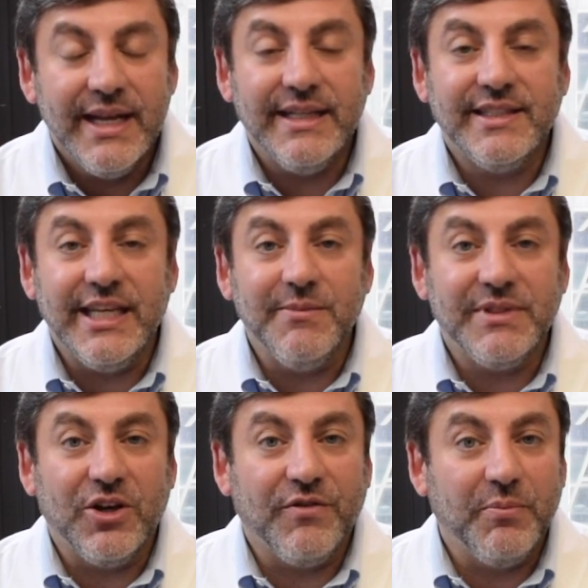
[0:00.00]
It seems
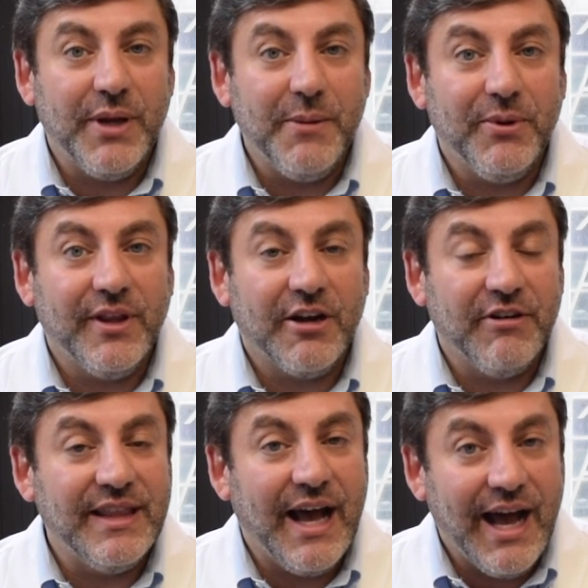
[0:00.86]
that of the people that are
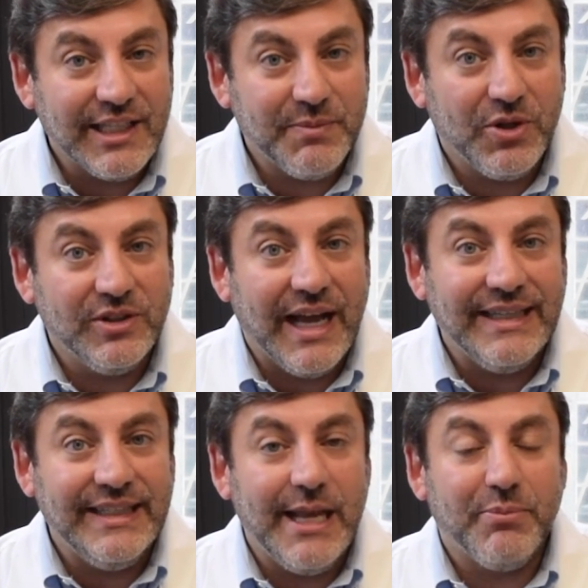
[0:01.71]
in the hospital,
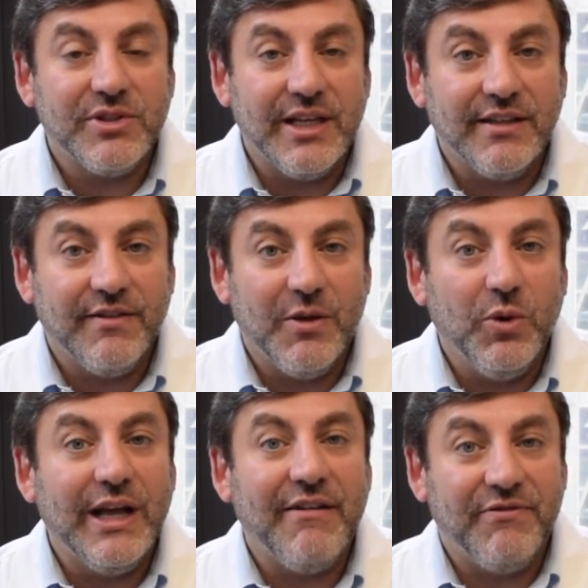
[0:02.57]
98% of them
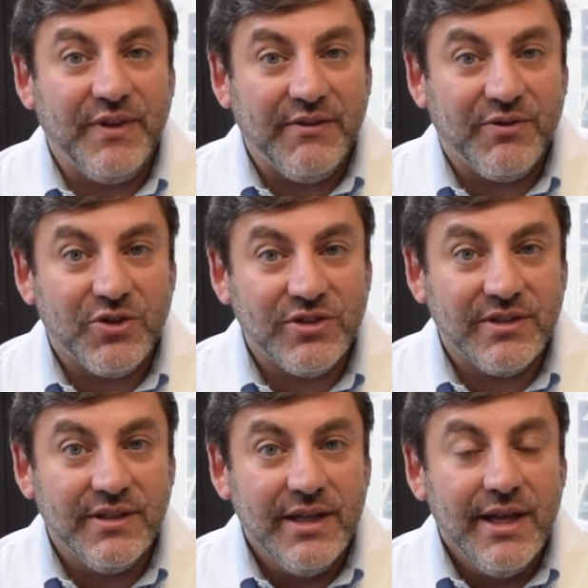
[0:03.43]
will have fevers.